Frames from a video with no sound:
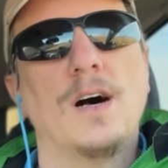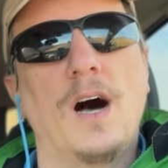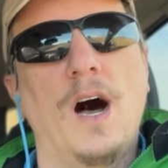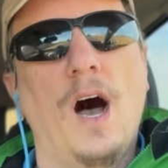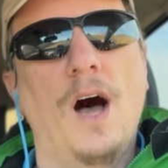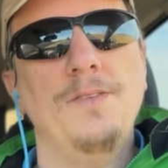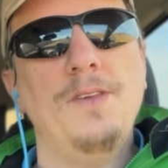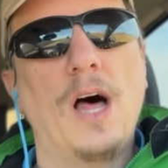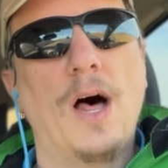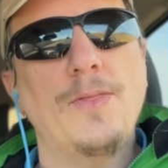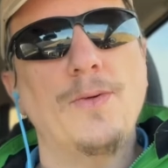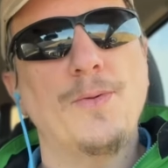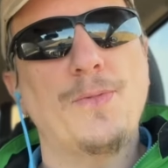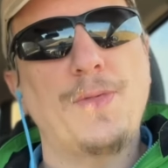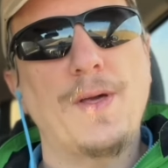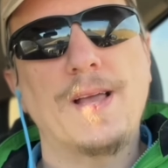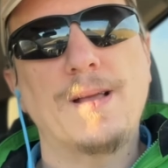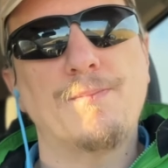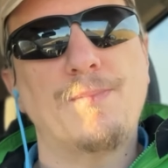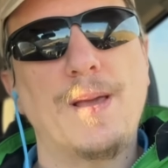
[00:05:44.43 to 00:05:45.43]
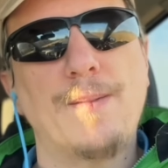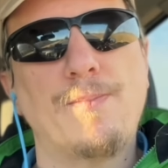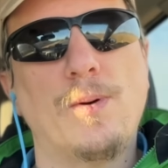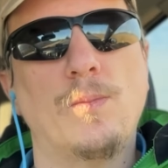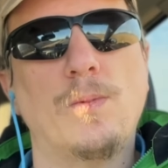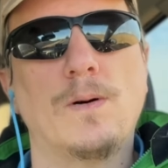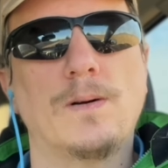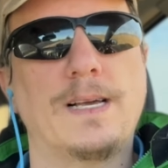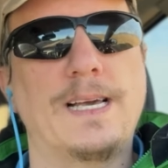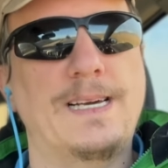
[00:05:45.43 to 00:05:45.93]
Another thing people
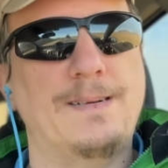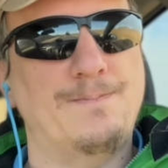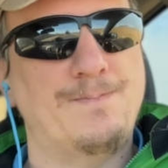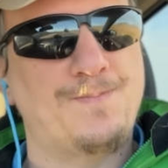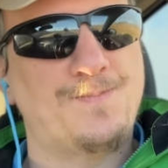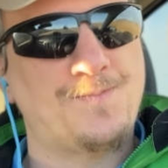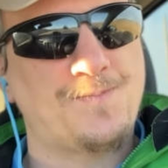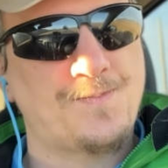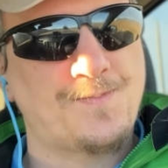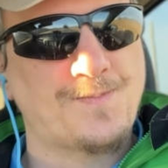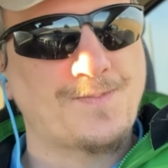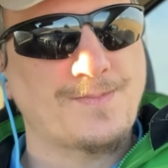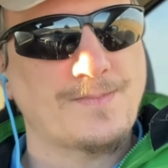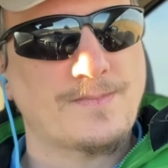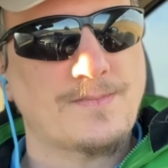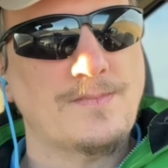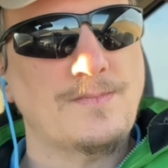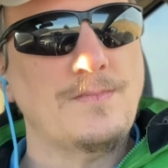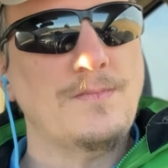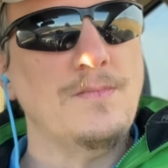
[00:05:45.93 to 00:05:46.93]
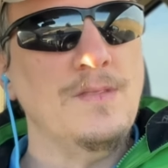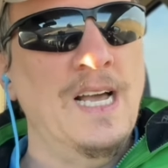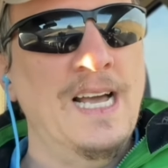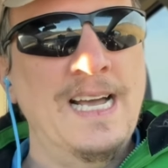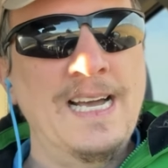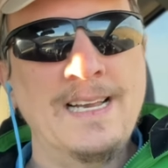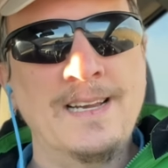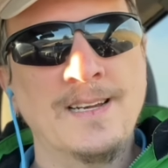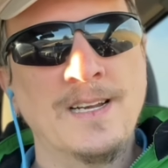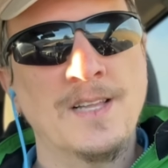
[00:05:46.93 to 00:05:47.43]
will get. I
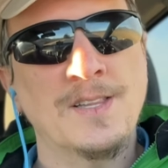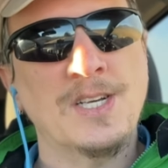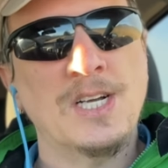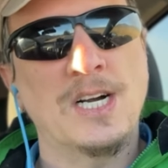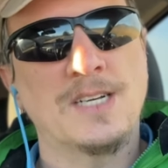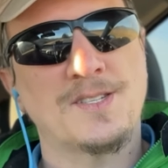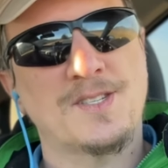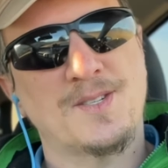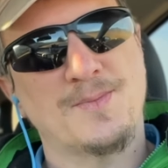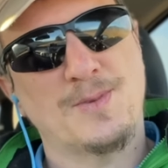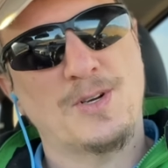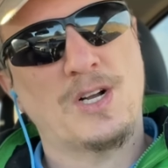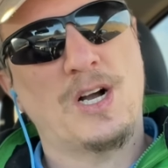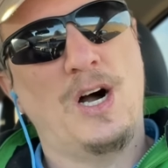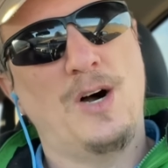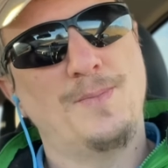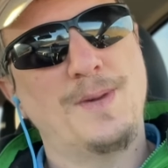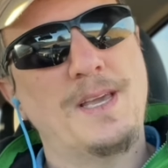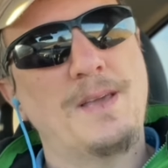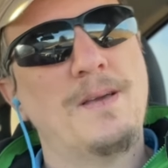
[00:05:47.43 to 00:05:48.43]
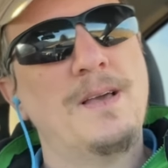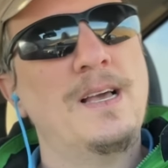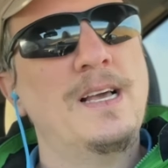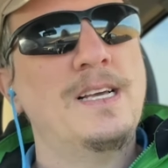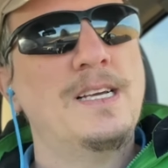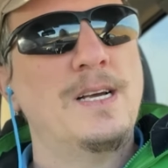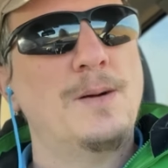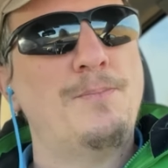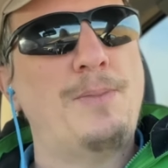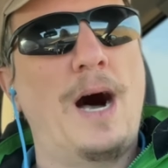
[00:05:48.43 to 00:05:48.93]
had another customer call me.
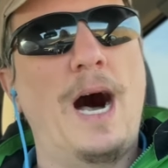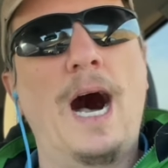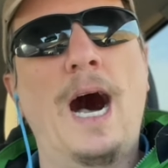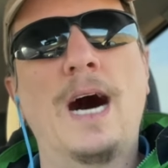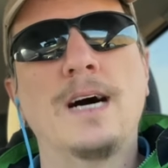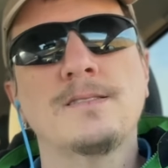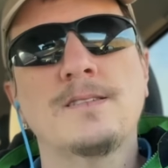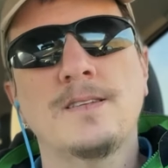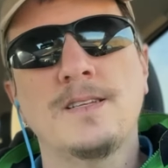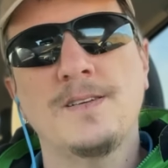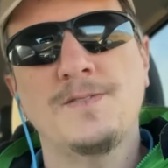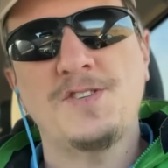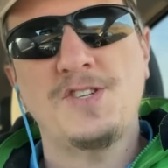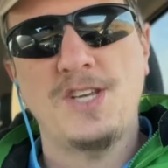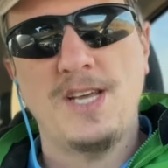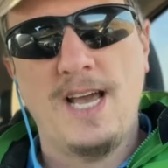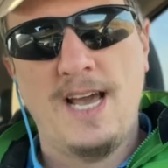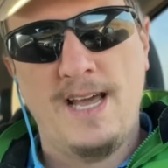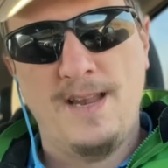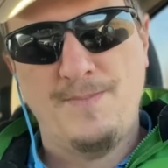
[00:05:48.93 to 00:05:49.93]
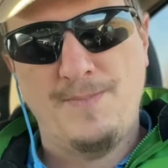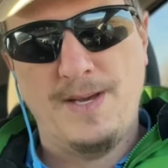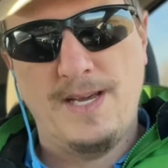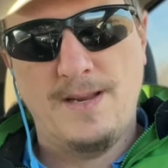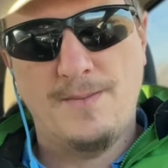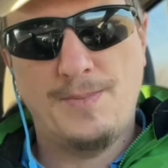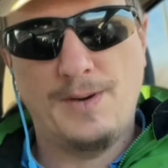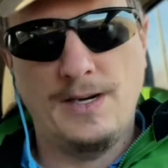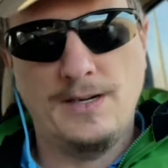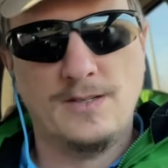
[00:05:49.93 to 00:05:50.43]
Positive she had
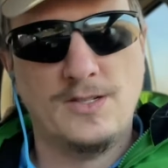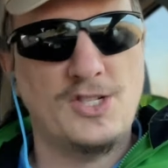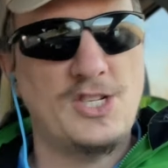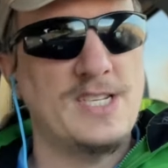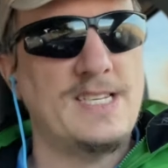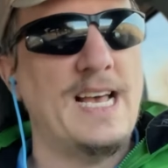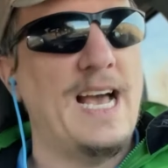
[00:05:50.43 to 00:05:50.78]
bed bugs. She's